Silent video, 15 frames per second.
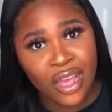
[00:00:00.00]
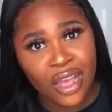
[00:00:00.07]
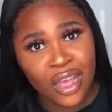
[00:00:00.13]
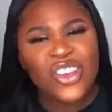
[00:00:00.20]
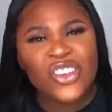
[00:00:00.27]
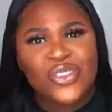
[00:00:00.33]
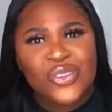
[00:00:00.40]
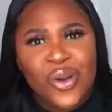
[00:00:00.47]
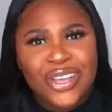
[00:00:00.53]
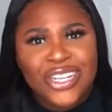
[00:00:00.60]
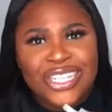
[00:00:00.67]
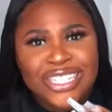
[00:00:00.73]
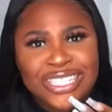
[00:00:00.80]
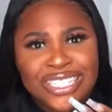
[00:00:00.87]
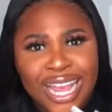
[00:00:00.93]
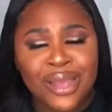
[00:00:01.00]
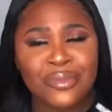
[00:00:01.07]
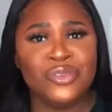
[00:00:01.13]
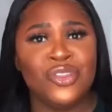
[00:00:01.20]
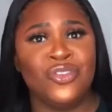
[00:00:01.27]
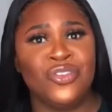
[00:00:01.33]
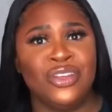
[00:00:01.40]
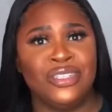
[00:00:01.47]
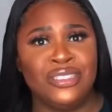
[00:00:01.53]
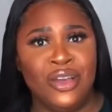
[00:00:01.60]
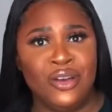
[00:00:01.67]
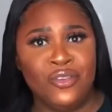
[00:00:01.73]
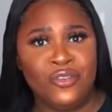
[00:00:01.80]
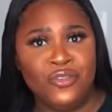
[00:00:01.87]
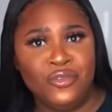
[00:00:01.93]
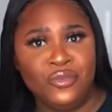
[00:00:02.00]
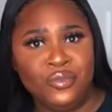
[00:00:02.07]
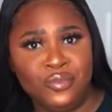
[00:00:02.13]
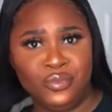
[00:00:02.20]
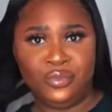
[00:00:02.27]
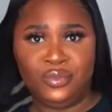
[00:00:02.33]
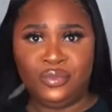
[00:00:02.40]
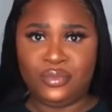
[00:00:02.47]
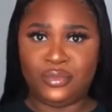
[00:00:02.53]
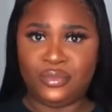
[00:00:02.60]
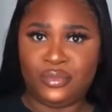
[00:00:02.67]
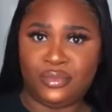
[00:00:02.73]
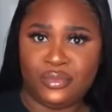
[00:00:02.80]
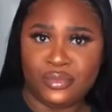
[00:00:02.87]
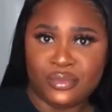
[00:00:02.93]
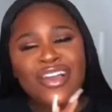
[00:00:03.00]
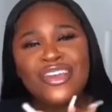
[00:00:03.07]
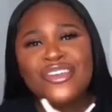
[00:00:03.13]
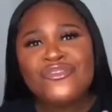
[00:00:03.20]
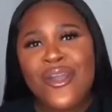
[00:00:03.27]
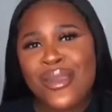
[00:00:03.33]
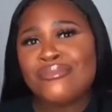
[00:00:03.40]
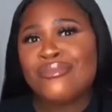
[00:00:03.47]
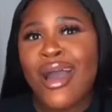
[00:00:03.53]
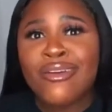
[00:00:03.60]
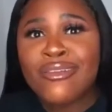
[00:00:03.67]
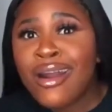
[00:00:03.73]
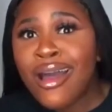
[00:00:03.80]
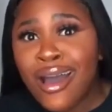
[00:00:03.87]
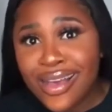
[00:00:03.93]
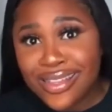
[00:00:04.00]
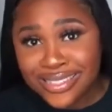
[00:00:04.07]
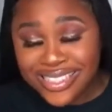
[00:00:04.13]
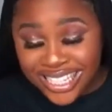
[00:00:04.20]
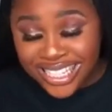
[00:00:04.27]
Are you not ashamed of yourself? Are you not embarrassed?